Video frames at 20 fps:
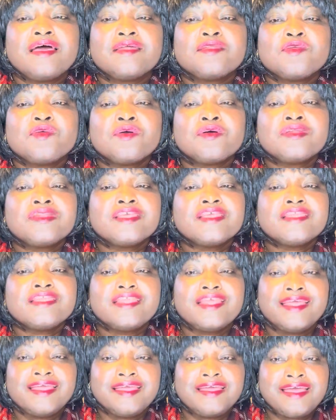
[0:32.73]
the only
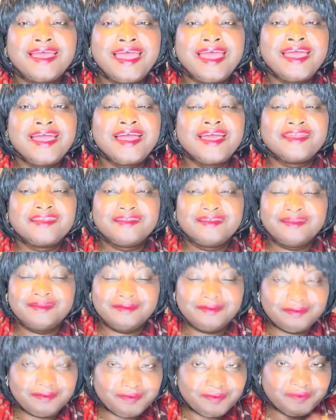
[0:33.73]
day I had
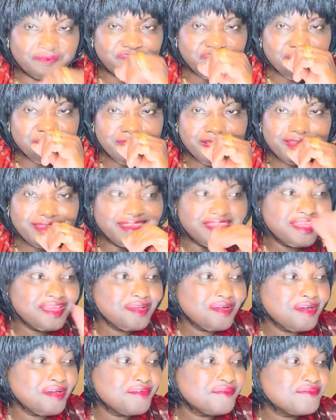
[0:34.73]
for my day
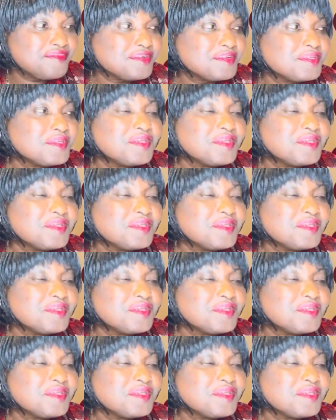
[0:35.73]
off.